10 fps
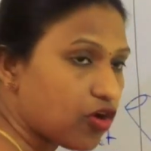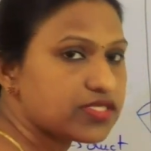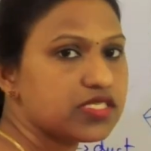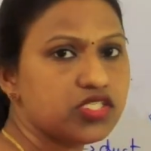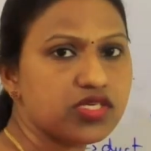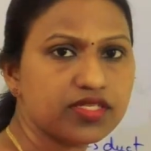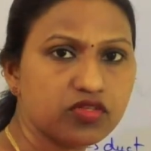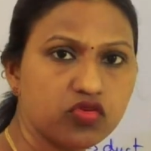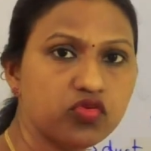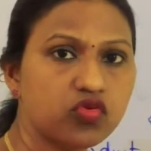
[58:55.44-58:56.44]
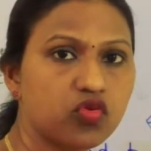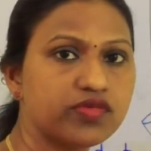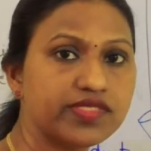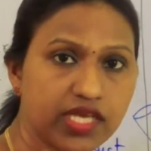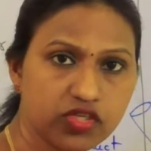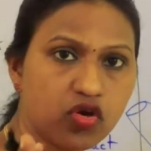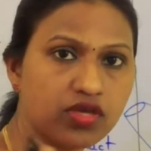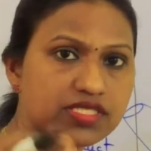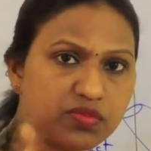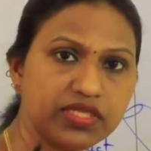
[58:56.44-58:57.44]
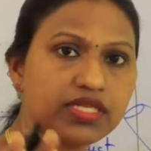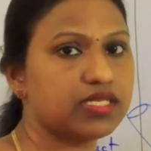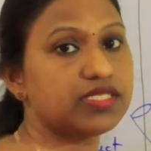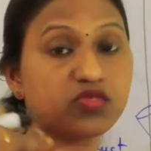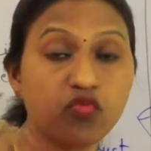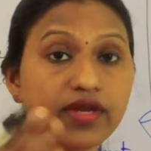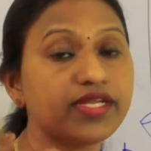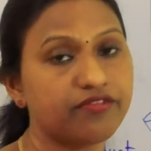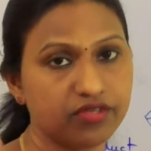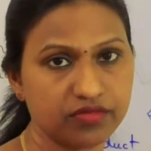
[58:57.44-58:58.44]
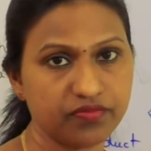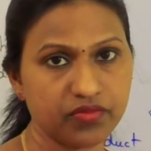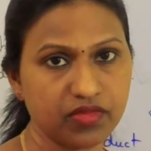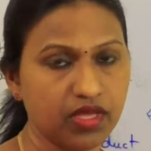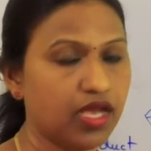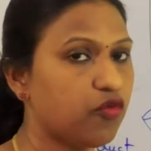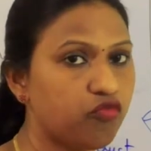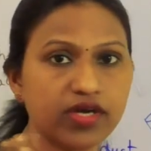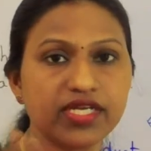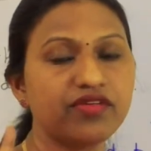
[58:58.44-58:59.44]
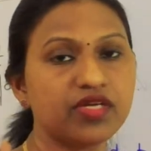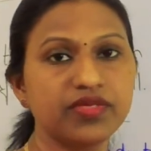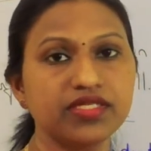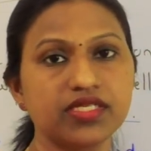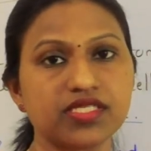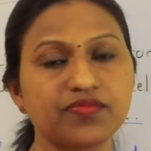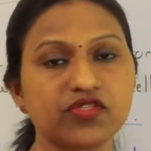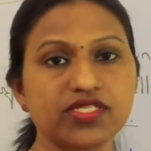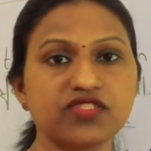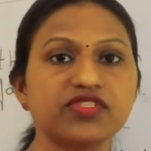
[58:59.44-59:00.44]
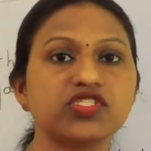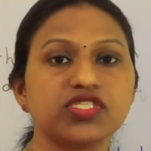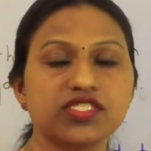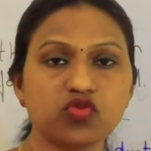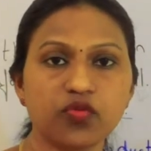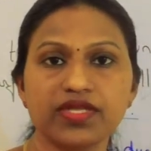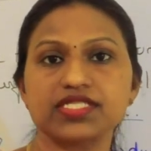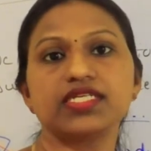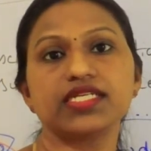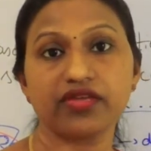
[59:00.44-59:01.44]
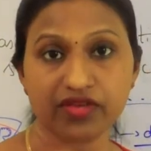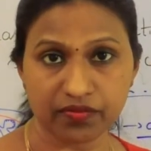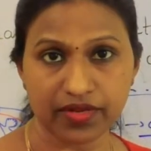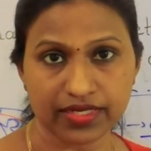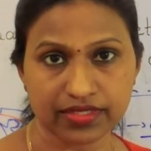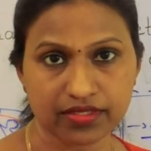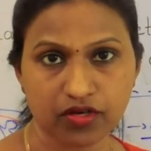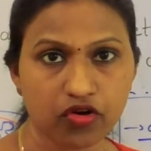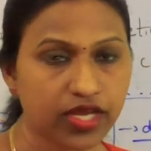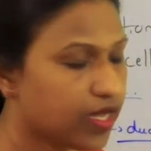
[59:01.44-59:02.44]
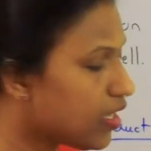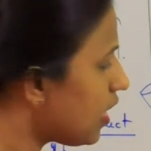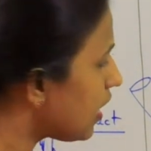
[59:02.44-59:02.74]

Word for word: oxygen, glucose, ions, minerals, whatever, whatever be the substance which is so present in our blood, okay,